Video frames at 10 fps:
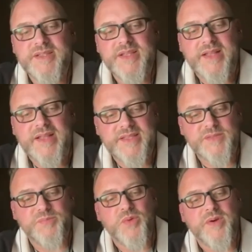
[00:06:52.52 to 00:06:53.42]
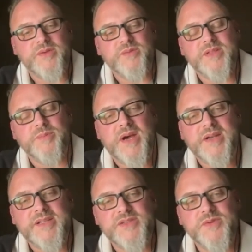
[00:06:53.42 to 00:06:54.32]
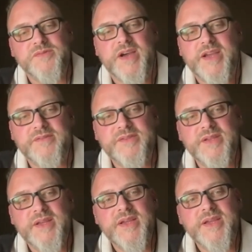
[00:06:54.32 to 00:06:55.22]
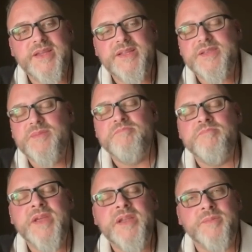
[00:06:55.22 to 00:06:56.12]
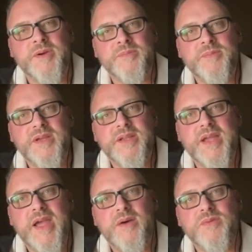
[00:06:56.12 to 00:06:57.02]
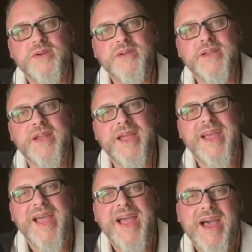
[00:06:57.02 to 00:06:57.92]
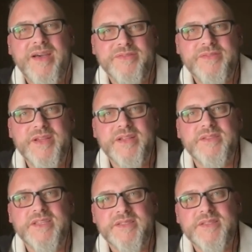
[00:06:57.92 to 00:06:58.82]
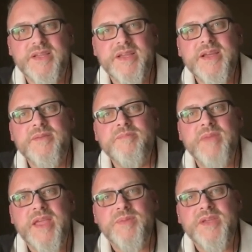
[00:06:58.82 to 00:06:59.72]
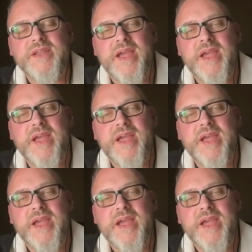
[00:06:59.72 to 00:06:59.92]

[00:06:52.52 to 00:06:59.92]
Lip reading: at this point where the body is revived, it's a minimum an hour and a half, at least, maybe an